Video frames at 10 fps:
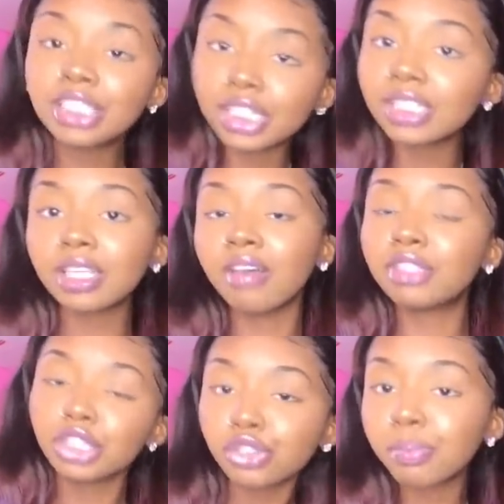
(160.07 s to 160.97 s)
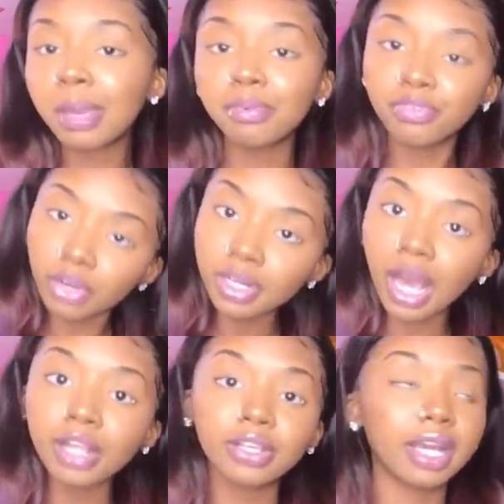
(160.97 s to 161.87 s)
sheets of tissue paper for
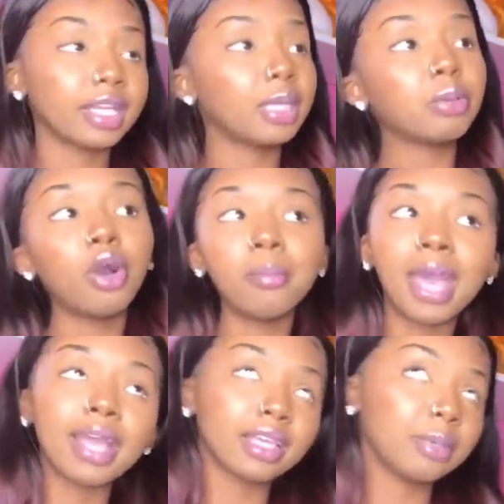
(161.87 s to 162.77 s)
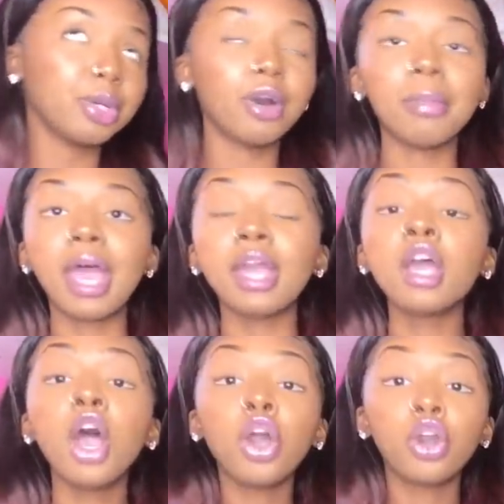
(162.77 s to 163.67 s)
$1, you gotta keep going back.
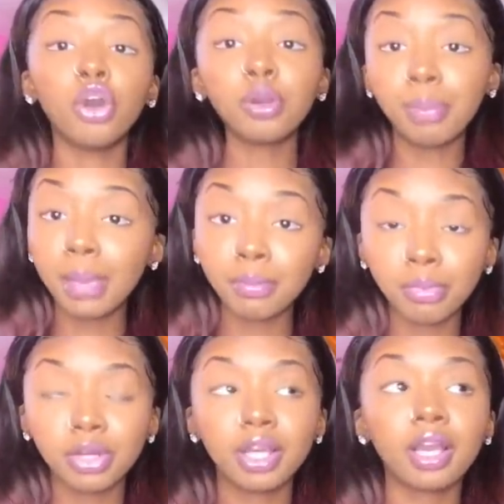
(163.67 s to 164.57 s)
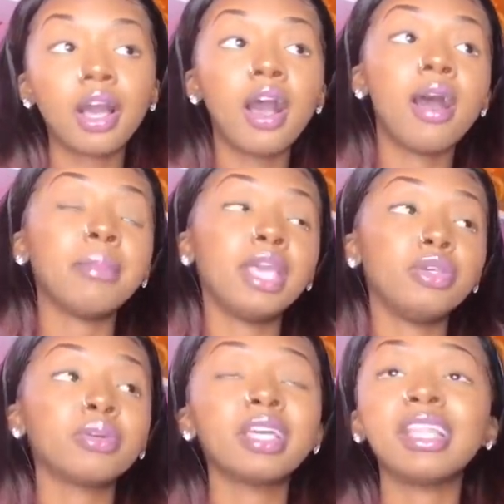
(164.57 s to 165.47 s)
Go to papermart.com
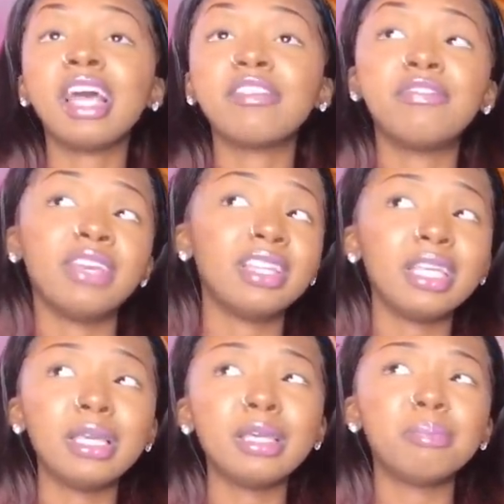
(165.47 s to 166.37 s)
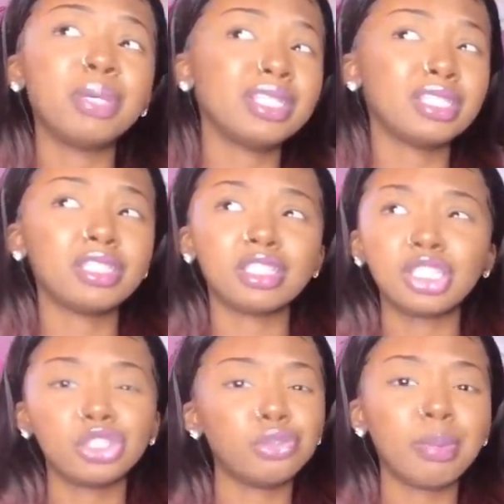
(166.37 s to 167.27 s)
and you can get like 50 pieces of
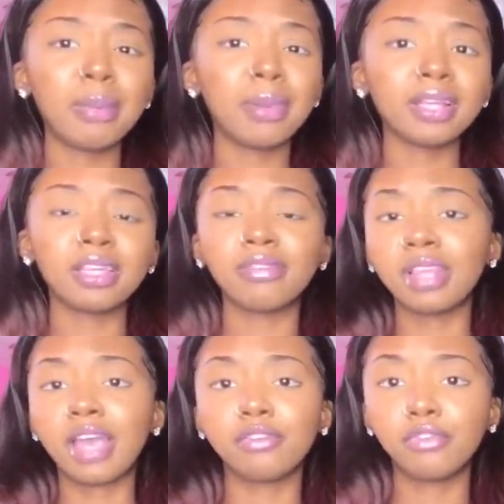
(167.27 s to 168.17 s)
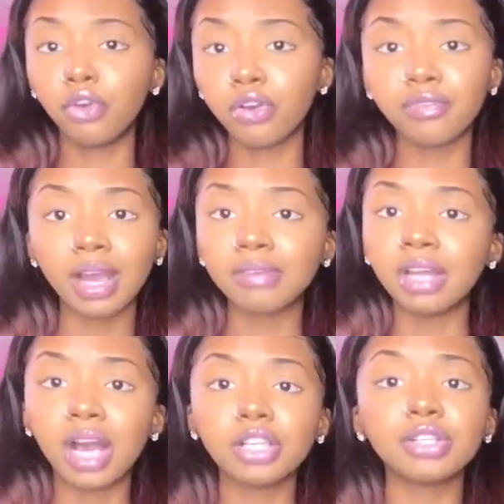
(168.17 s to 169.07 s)
tissue paper, I think for like $4 or
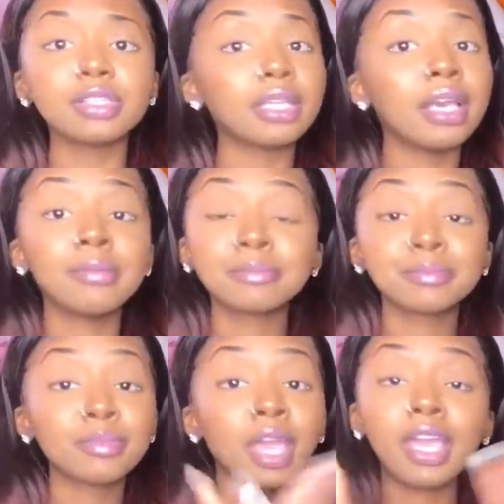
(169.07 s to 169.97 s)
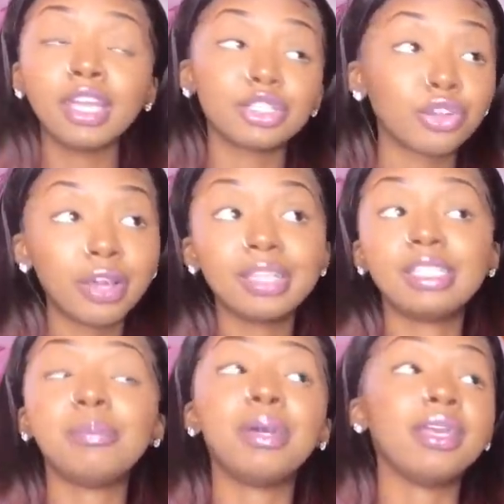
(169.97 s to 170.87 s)
$5. It's
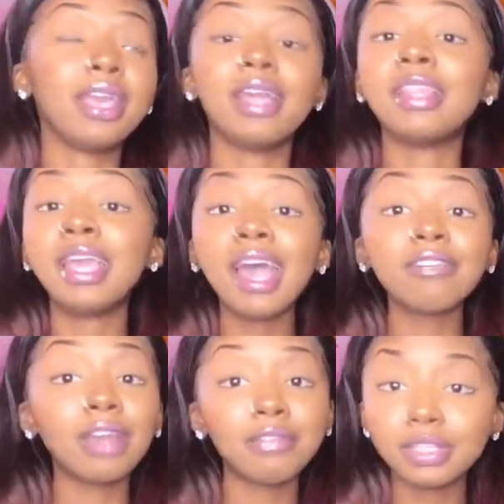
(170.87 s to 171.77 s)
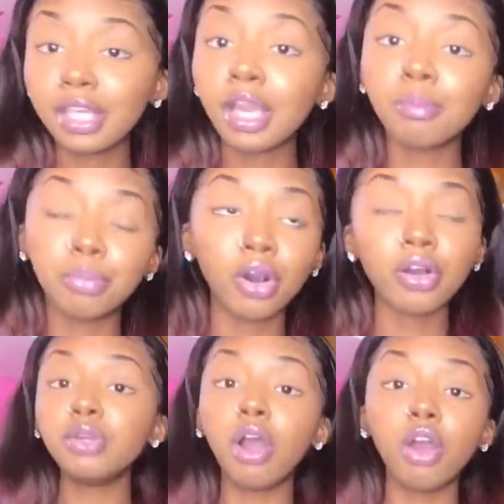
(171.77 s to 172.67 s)
crazy, but yeah, they have everything in
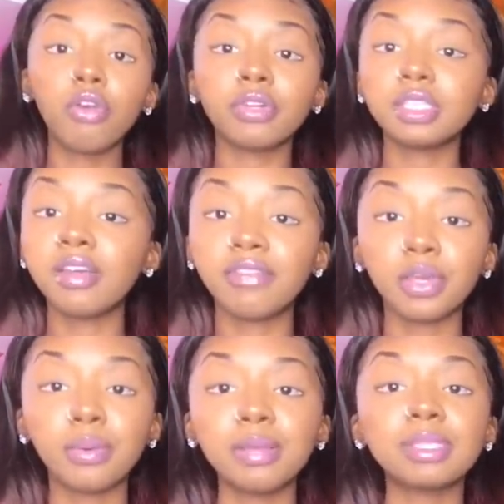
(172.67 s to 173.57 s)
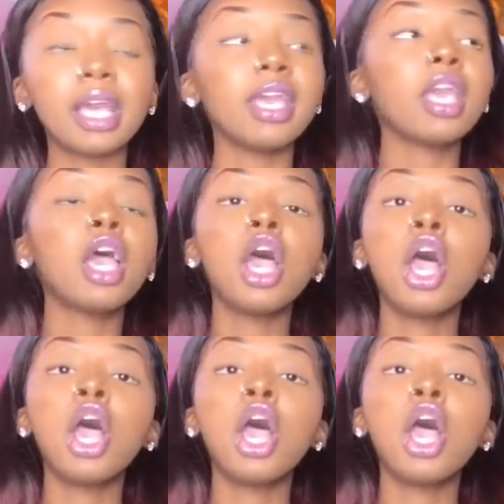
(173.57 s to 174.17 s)
bulk. If you are ordering stuff on your website,